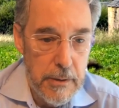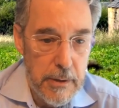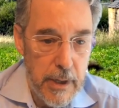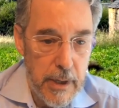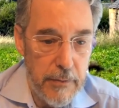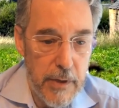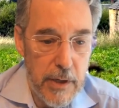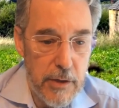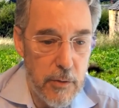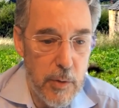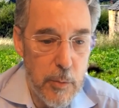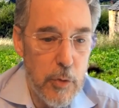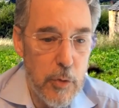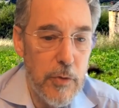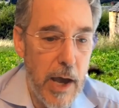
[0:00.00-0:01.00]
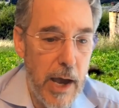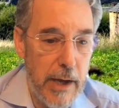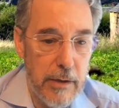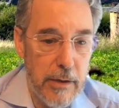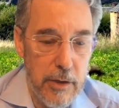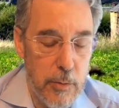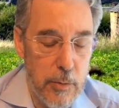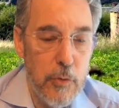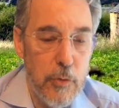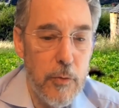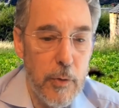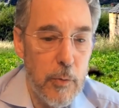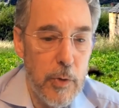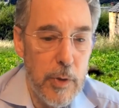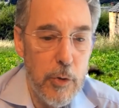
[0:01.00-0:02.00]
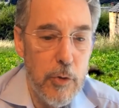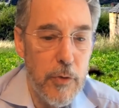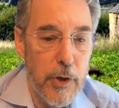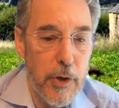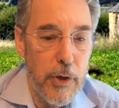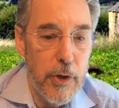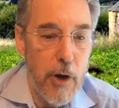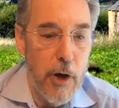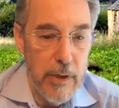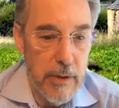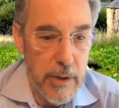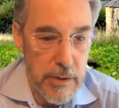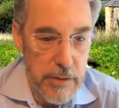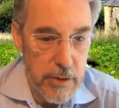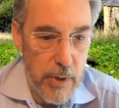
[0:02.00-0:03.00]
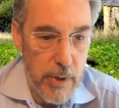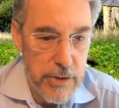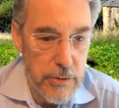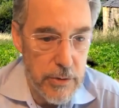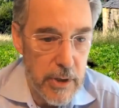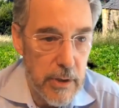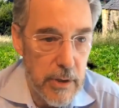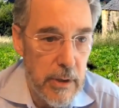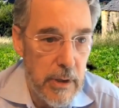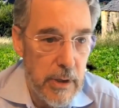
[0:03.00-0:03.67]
And then you remove the carbon and sequester it